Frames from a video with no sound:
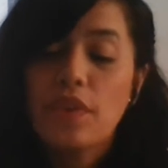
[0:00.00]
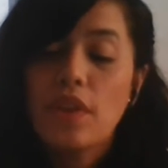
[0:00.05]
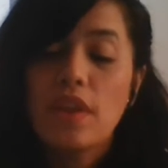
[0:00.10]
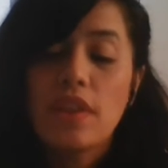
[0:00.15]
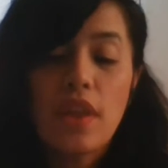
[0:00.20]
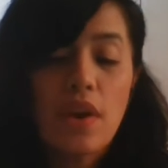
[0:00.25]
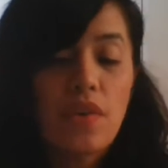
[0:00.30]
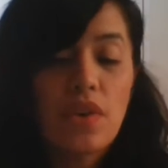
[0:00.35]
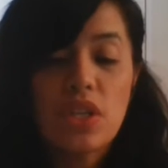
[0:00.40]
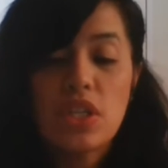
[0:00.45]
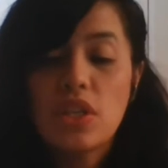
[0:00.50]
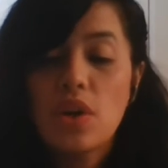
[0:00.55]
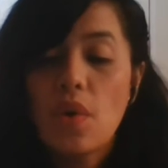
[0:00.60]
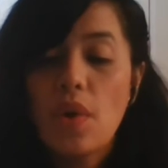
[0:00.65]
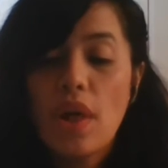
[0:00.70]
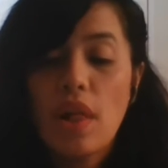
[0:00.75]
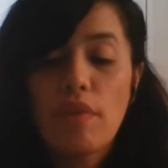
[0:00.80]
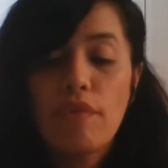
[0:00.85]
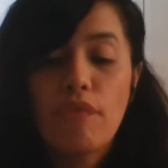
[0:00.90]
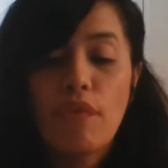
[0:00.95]
There is no
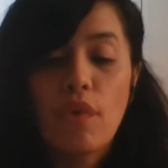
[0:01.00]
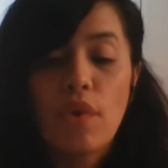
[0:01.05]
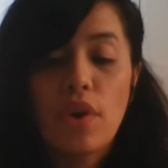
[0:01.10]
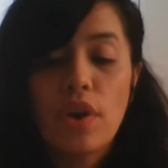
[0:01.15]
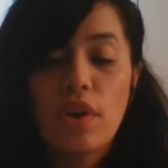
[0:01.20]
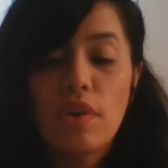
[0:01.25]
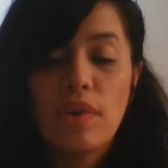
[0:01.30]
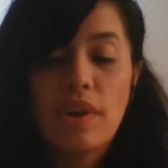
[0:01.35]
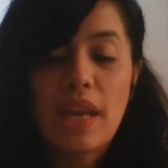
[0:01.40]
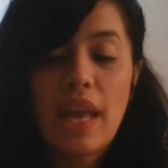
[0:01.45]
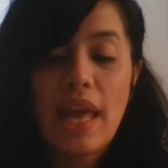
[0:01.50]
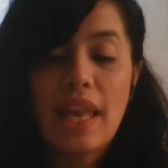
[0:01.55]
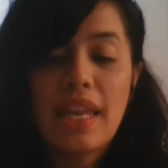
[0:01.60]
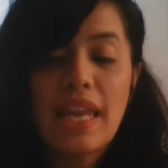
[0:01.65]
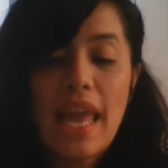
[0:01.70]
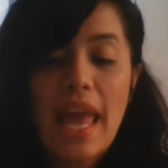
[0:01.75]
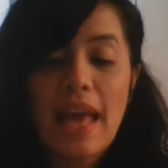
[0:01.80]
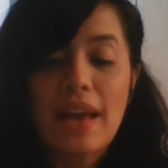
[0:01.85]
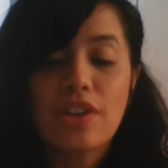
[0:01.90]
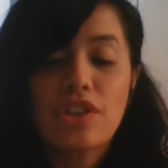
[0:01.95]
help for you in
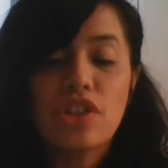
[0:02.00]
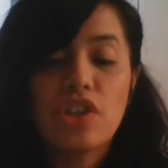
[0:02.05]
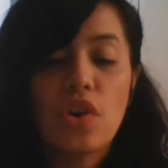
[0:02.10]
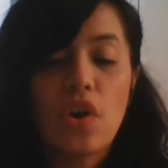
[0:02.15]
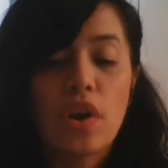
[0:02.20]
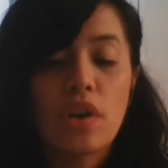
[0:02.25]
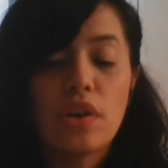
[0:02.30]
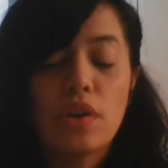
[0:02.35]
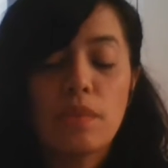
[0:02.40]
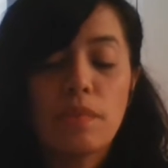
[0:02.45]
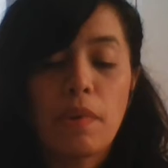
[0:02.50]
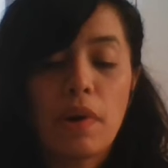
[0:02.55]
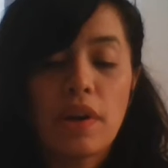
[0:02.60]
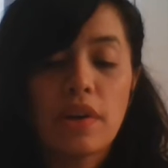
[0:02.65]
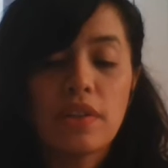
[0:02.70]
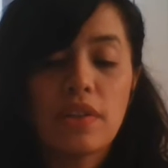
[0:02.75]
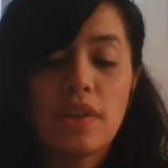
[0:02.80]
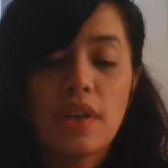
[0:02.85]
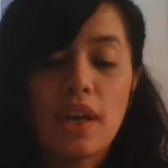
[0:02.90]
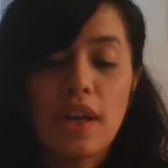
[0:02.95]
any action on your
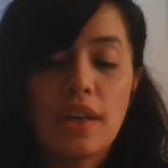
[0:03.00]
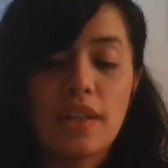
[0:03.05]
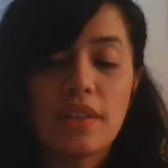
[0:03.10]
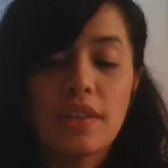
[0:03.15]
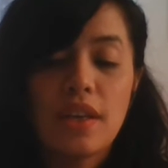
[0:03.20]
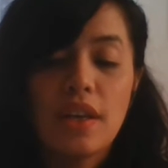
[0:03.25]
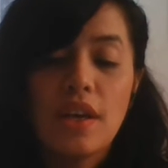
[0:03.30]
part tonight.